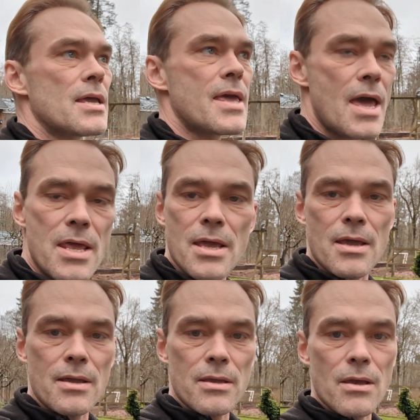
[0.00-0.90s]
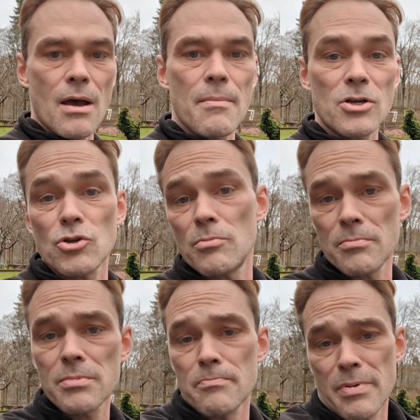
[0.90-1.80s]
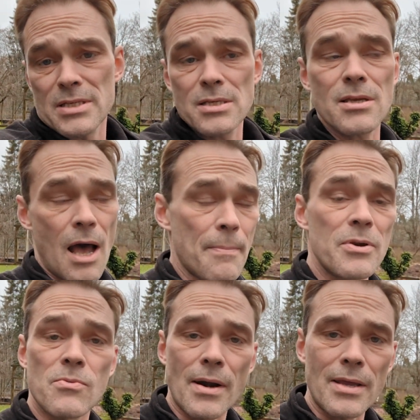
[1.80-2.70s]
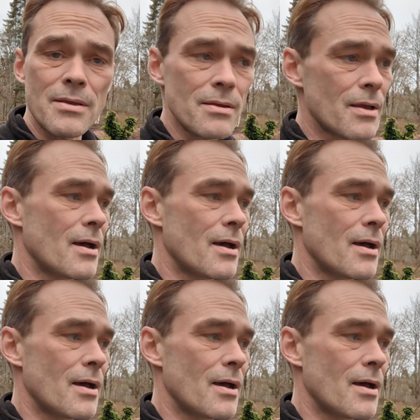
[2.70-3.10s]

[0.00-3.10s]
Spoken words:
getting a mushroom business up and running.